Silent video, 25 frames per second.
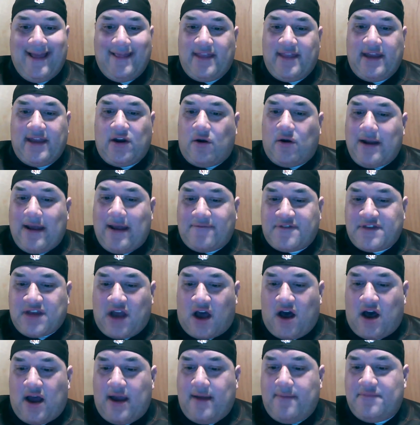They don't have
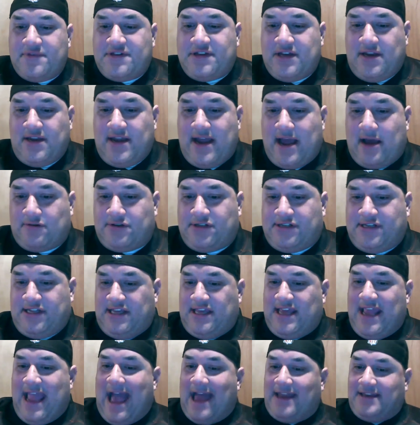times announced
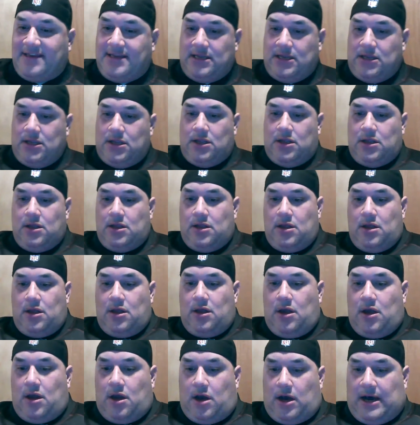yet.
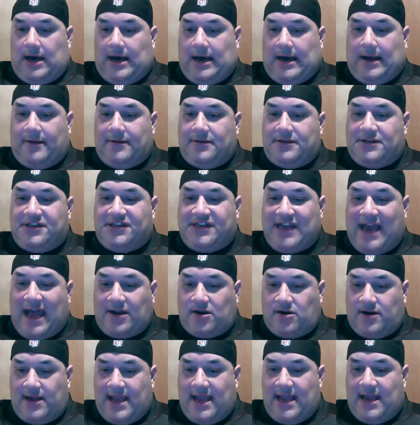
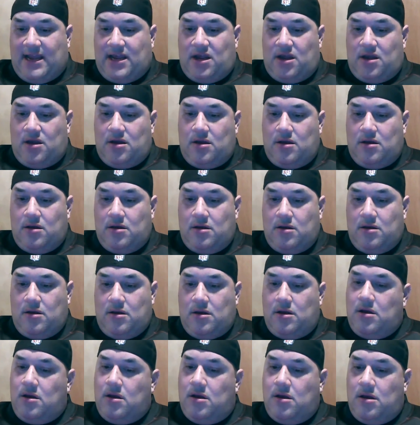Saturday,
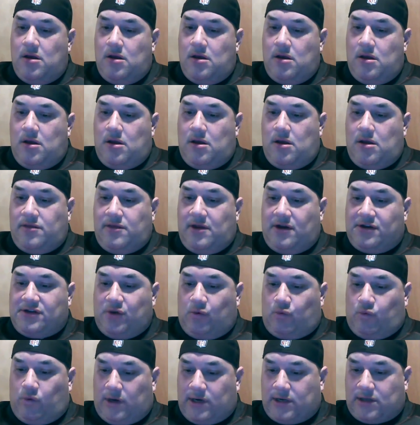there's
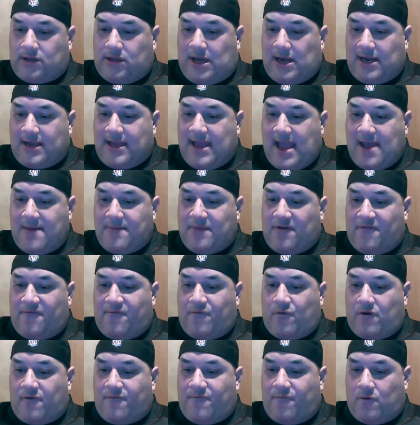a 1 o'clock game and a
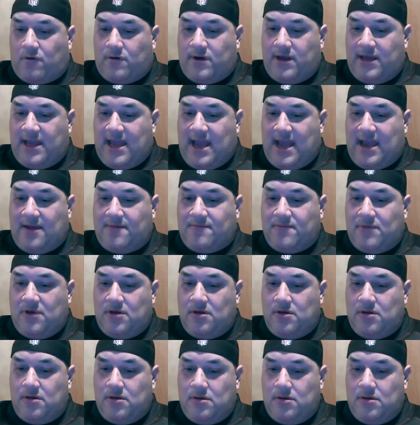4:40 game.